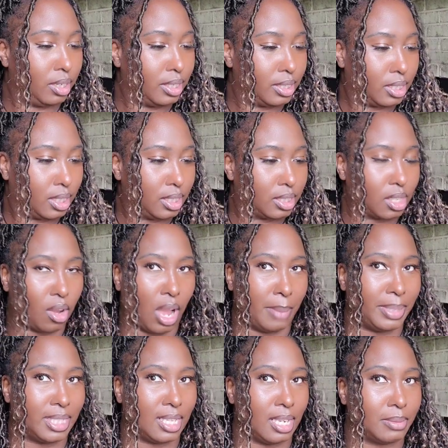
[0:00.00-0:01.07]
Let's, let's go. How
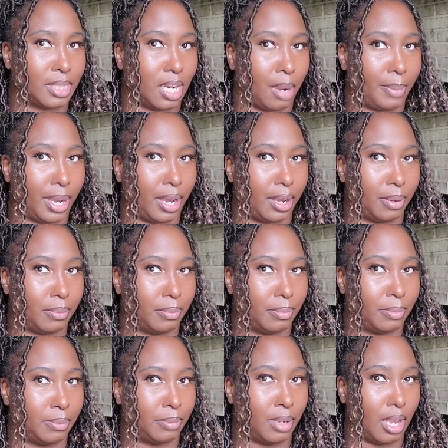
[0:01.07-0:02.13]
many times did I pop?
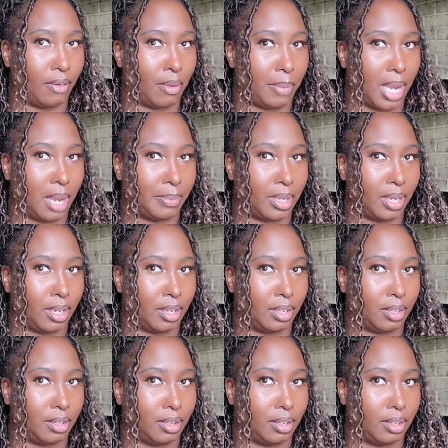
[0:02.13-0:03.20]
Have I popped yet?
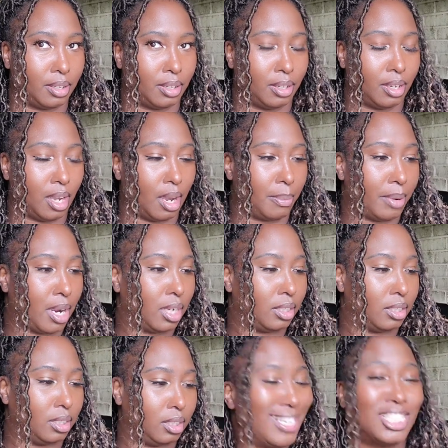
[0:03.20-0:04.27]
I
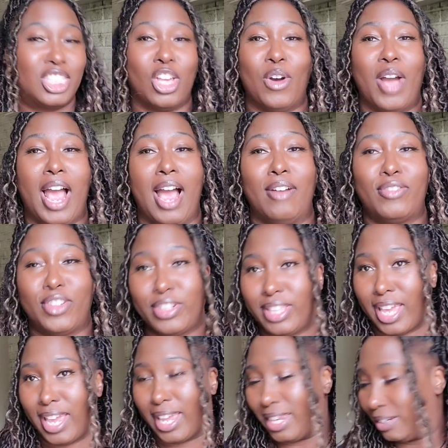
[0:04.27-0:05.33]
probably did. So after
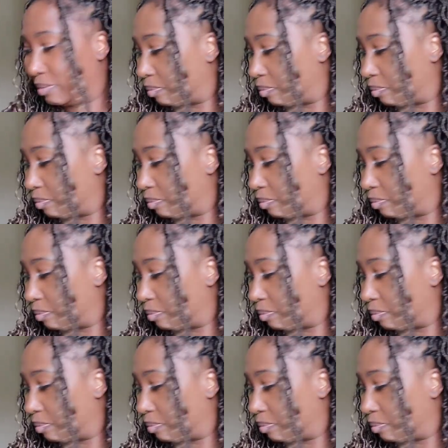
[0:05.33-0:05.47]
that,